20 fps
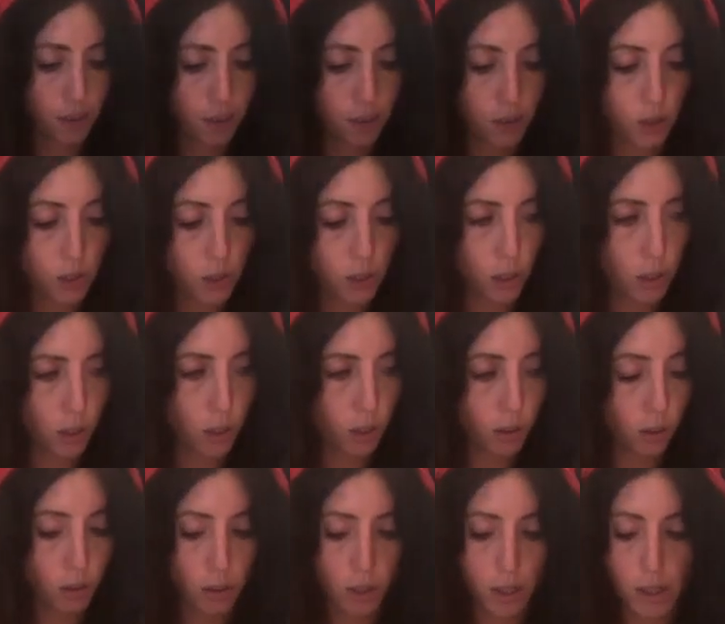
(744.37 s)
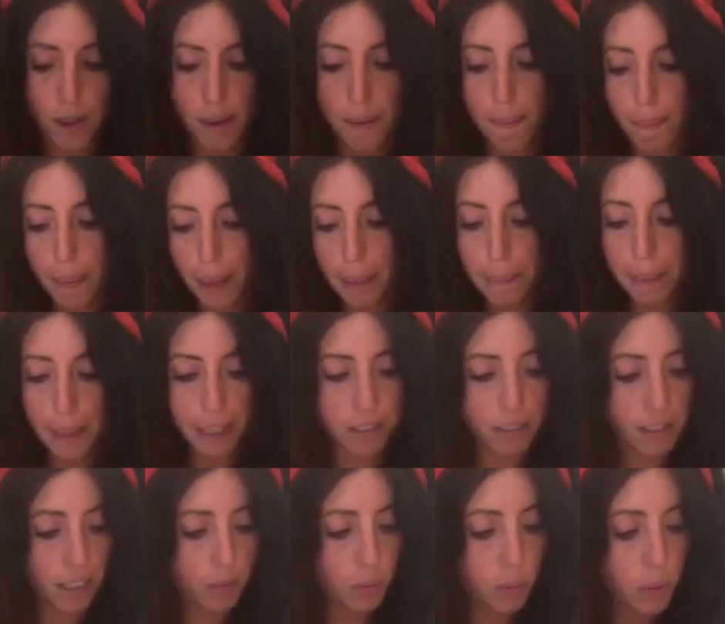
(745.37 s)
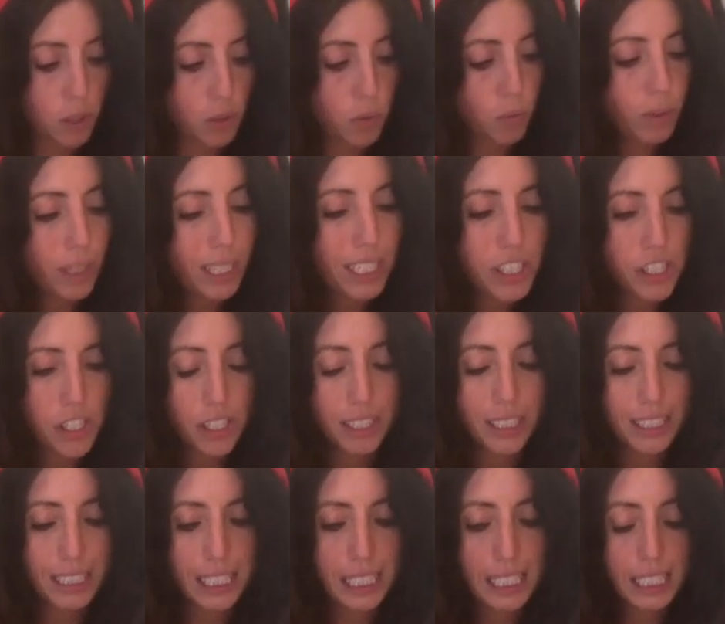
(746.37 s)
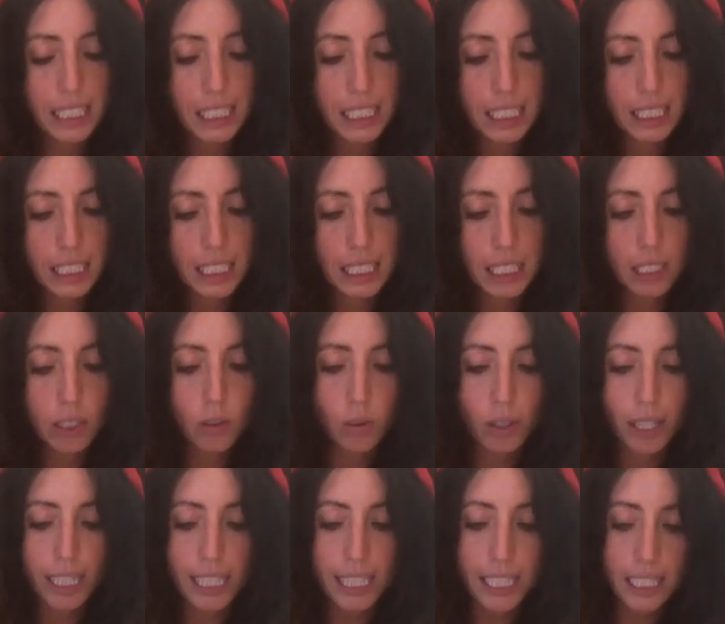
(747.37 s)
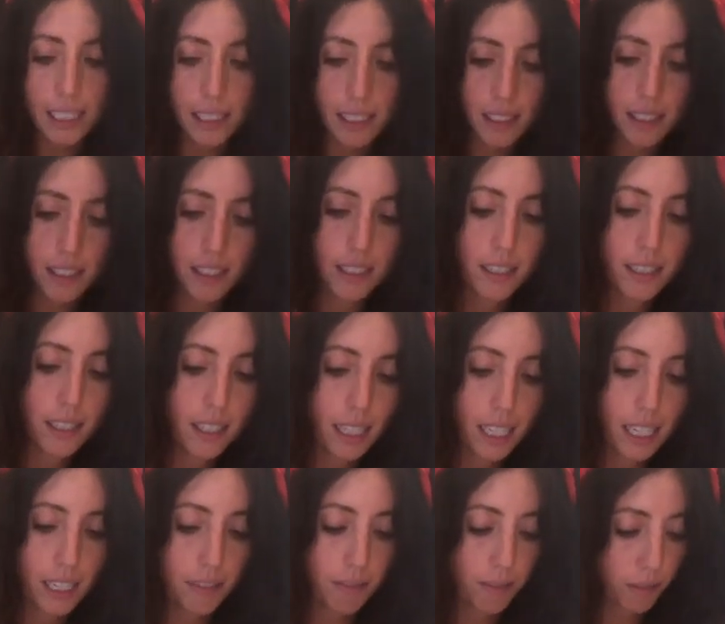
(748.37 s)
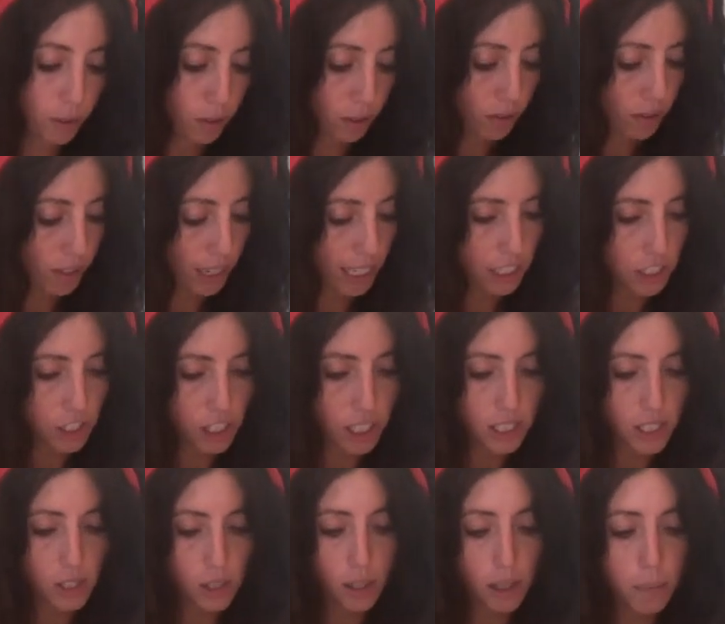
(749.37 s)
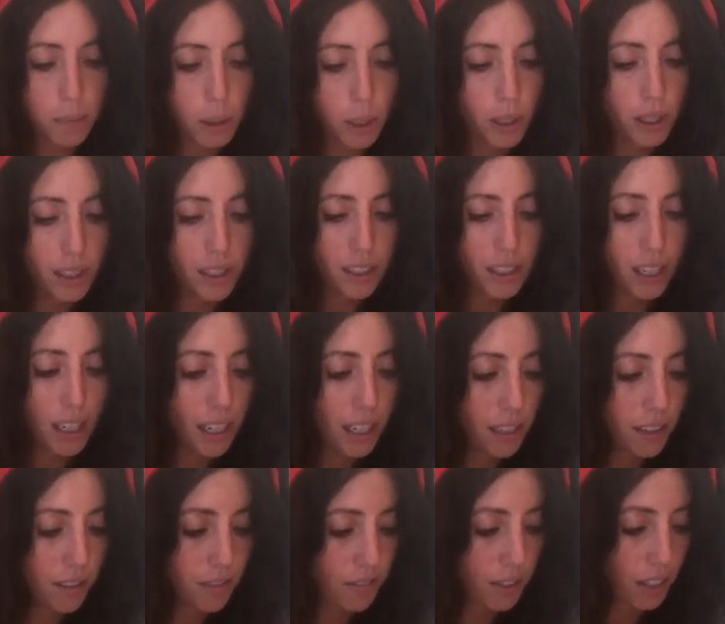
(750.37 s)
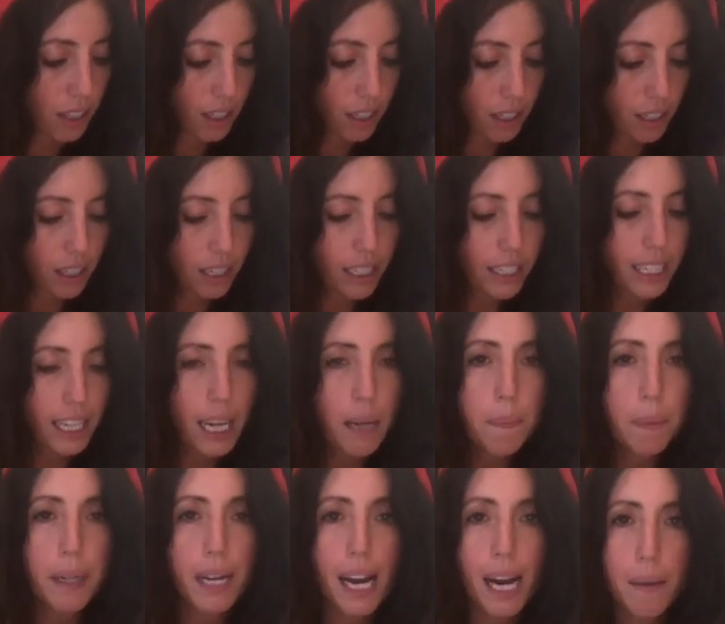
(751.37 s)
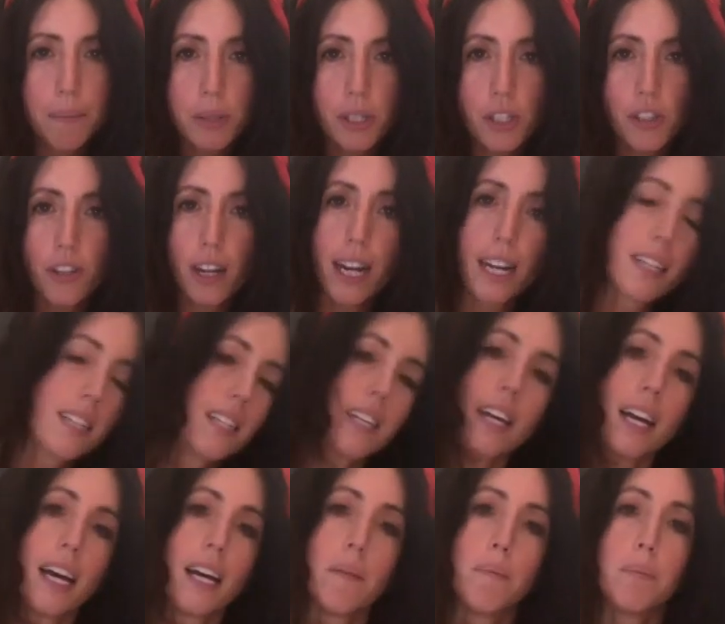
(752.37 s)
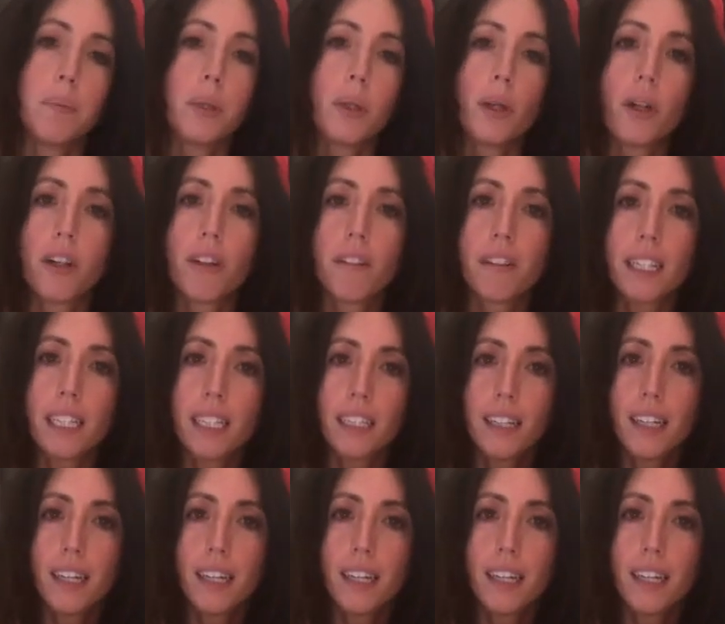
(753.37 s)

So my background was originally green and full of nature, so I'm going to kind of keep it abstract and blurry.